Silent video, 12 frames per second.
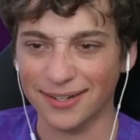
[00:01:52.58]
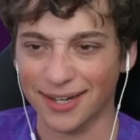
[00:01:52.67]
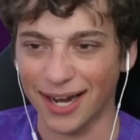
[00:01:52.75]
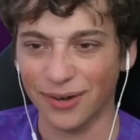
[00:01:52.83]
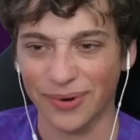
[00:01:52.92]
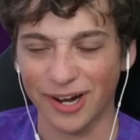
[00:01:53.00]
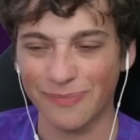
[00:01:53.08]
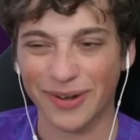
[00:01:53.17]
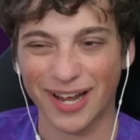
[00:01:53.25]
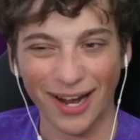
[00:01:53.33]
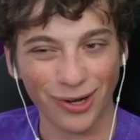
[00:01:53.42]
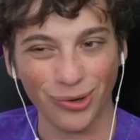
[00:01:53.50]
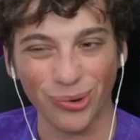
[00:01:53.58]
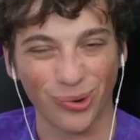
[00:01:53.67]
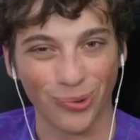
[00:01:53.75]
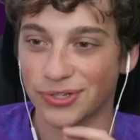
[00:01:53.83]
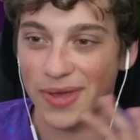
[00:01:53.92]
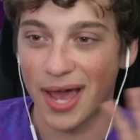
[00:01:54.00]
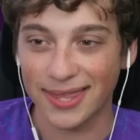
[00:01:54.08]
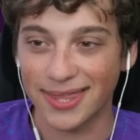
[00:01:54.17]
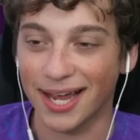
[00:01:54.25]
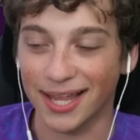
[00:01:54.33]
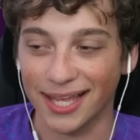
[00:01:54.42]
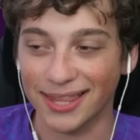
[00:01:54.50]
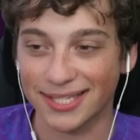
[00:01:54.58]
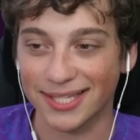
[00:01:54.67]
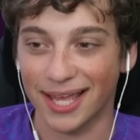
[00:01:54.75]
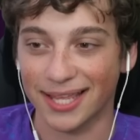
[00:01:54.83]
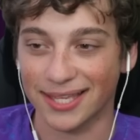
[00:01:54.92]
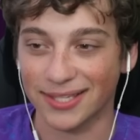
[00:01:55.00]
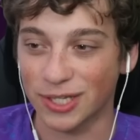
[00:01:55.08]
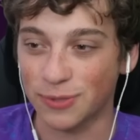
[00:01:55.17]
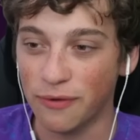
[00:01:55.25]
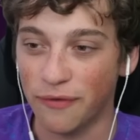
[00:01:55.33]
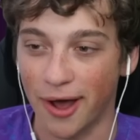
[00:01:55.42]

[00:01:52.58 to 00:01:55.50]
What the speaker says: kind of weird, but kind of cool. So yeah, I think I like this. I like this. Let's move